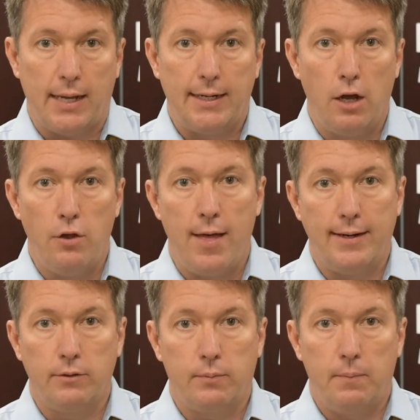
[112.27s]
I know that
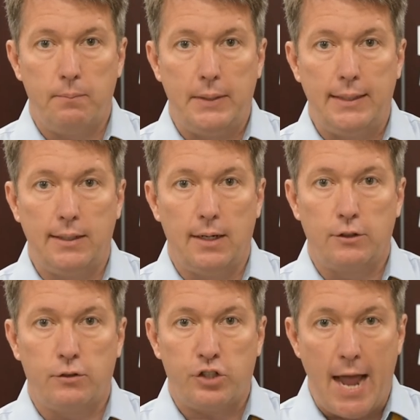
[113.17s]
is being a
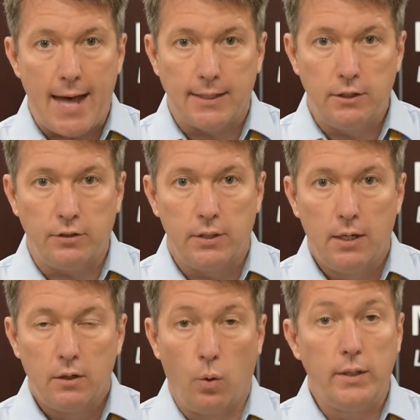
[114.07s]
challenge,
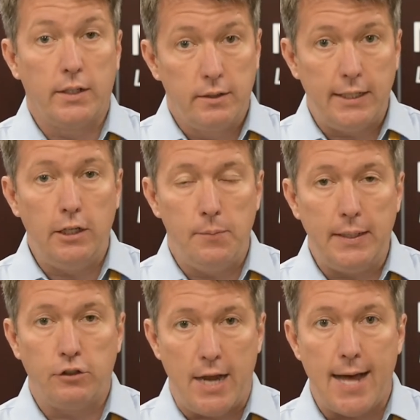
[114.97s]
going to continue to be
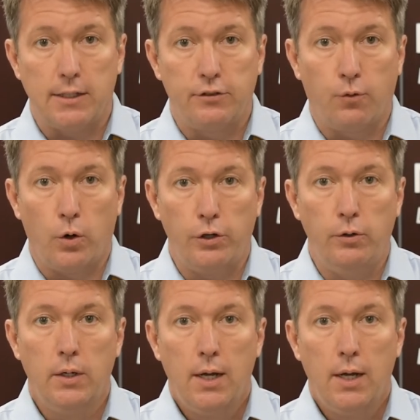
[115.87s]
a challenge for you.